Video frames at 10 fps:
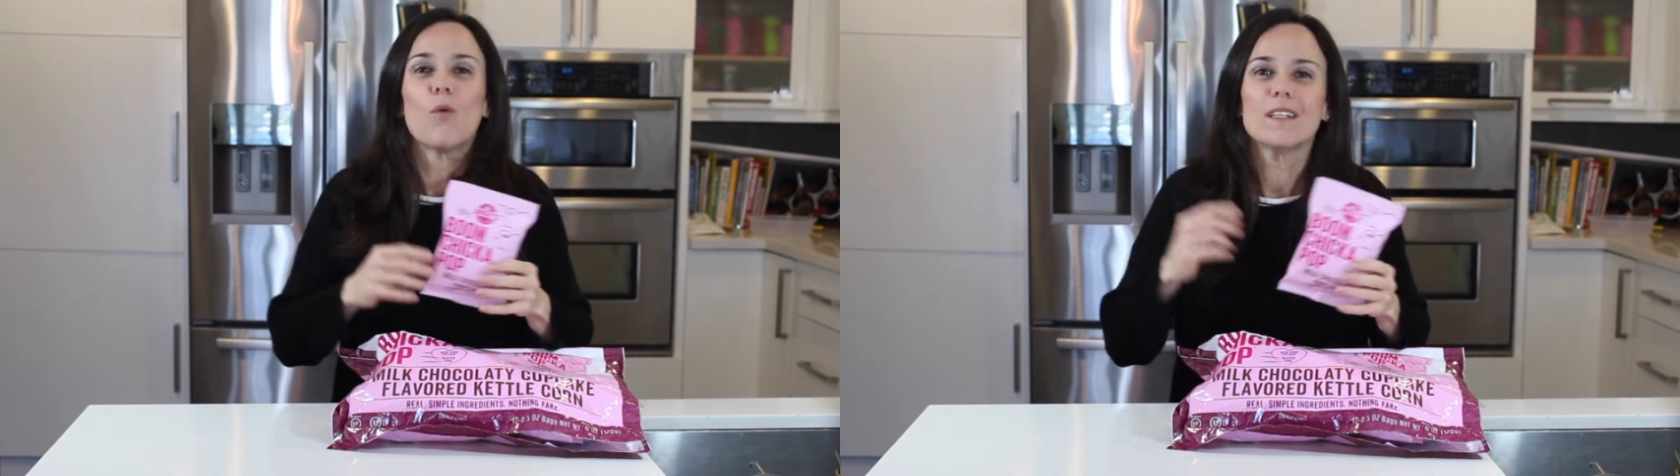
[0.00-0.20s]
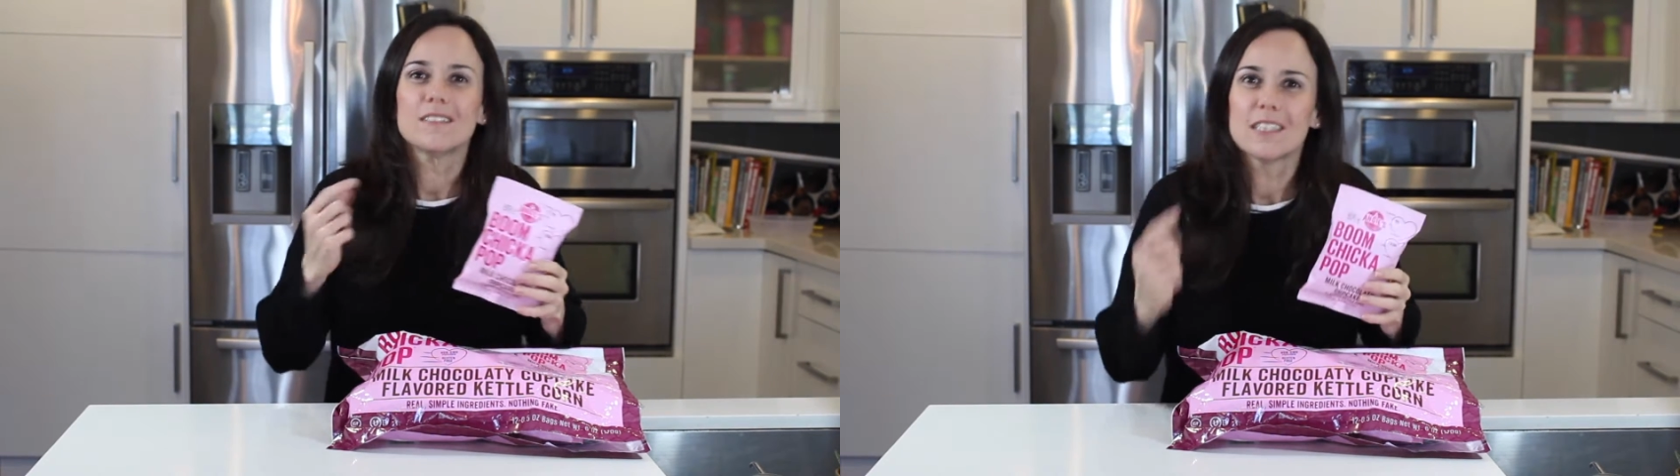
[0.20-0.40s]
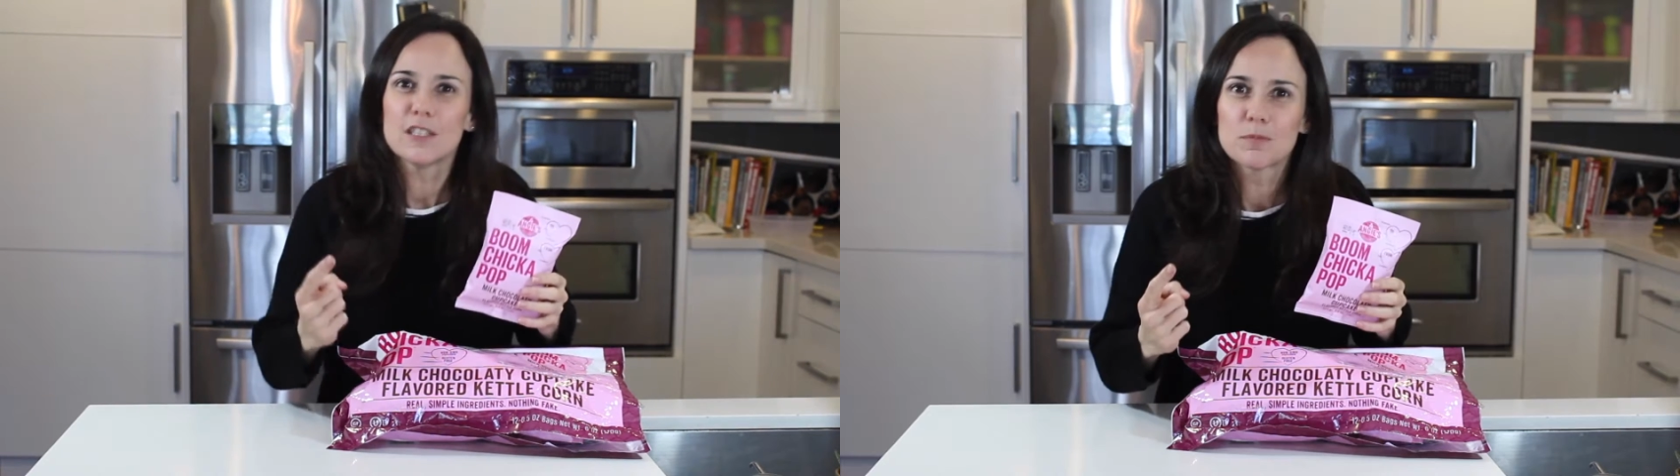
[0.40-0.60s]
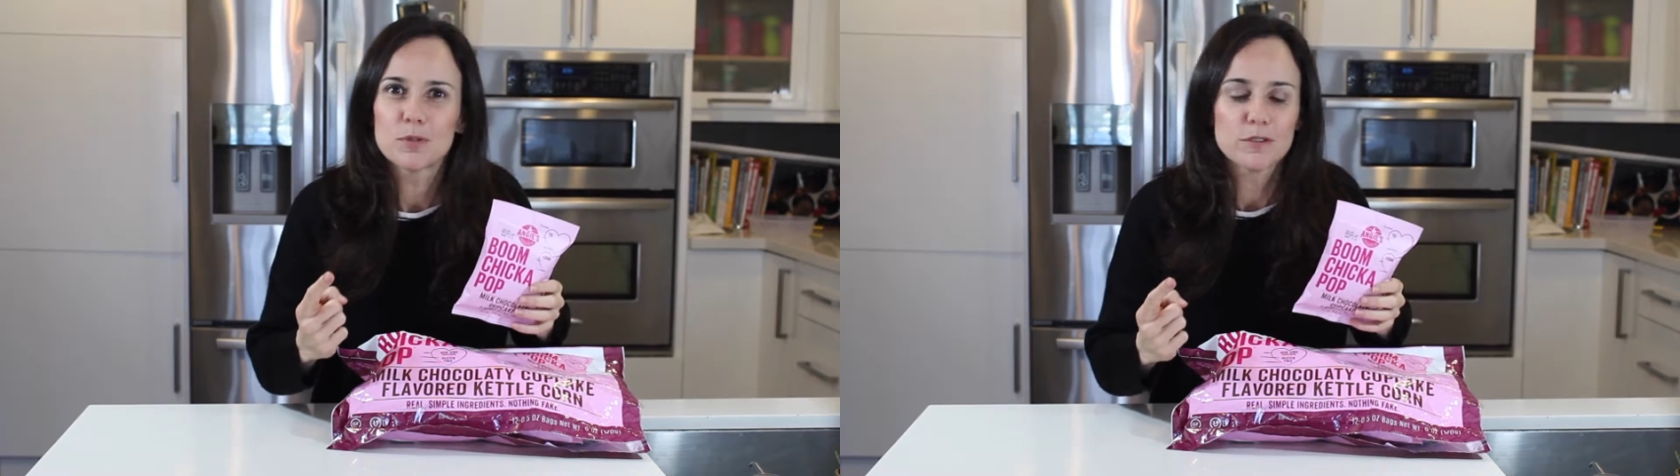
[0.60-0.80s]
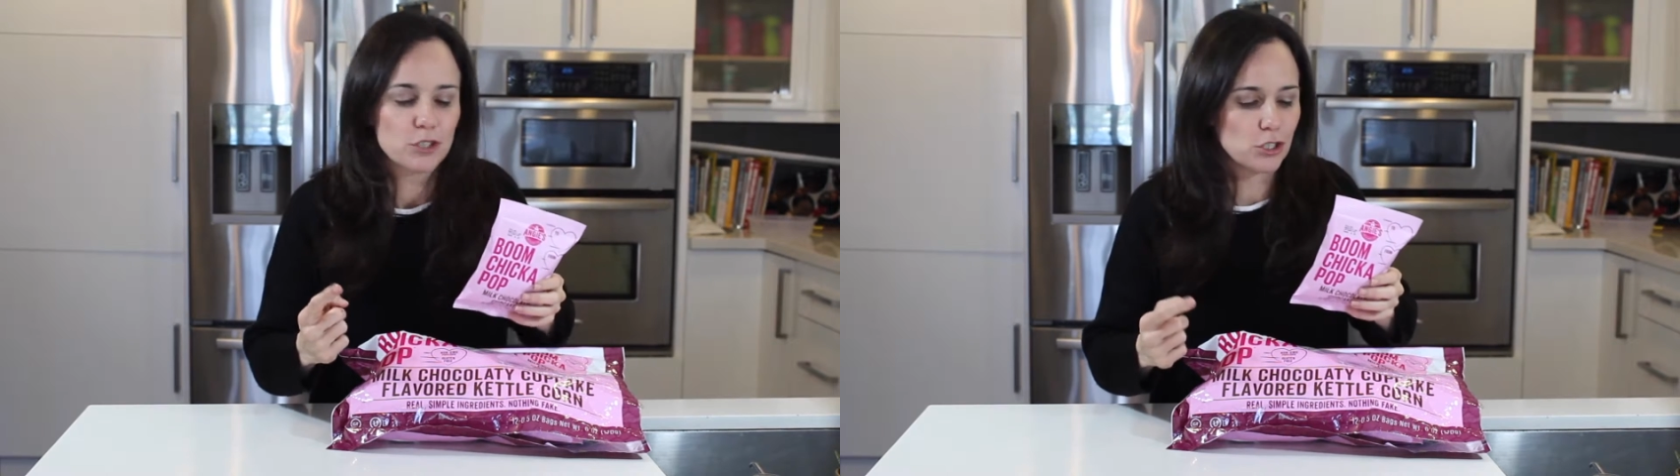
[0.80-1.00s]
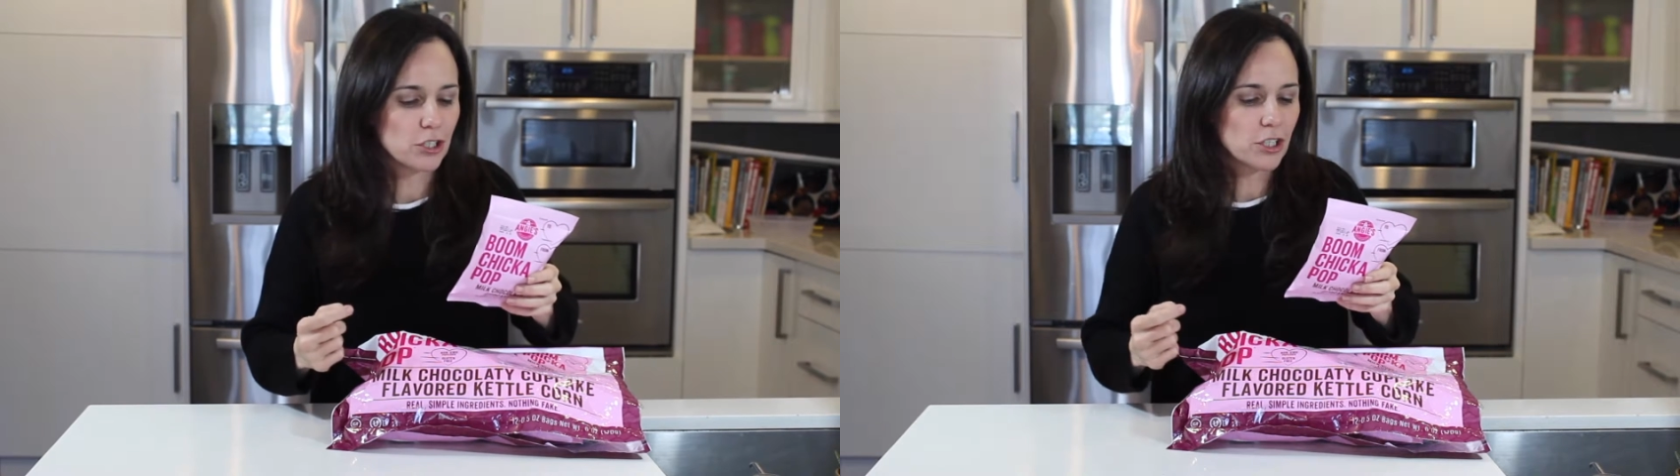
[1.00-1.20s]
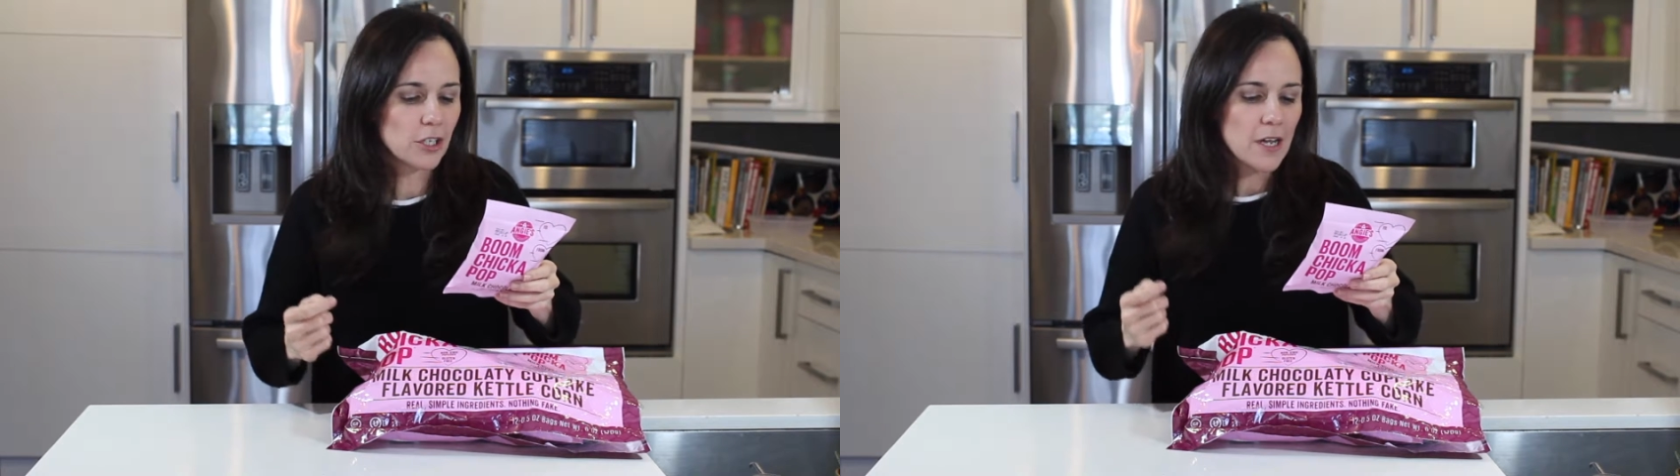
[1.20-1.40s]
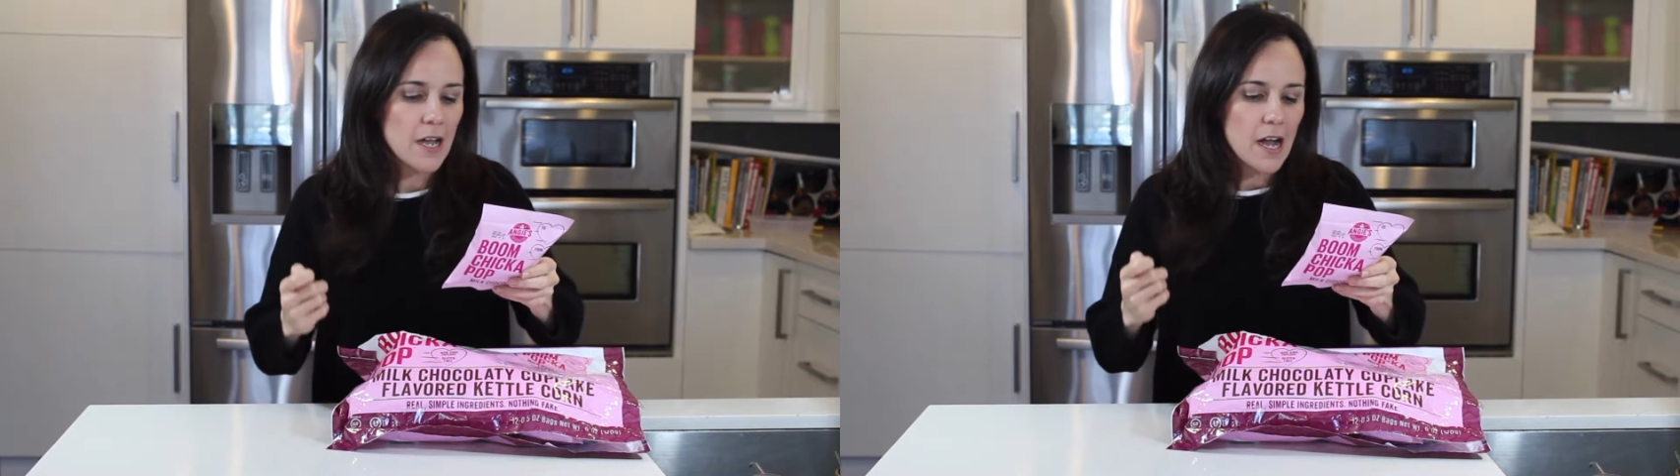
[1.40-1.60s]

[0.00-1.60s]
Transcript: one teaspoon of sugar,